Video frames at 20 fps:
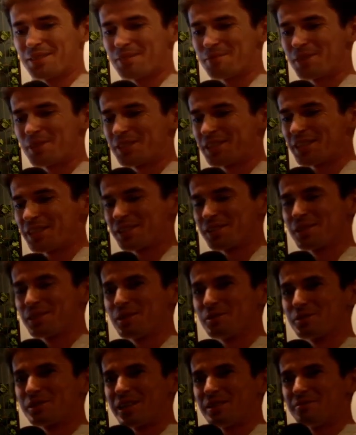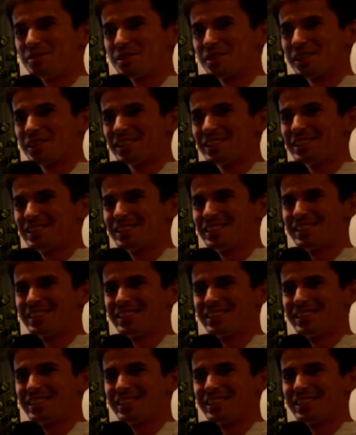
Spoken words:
when there is no gem for it,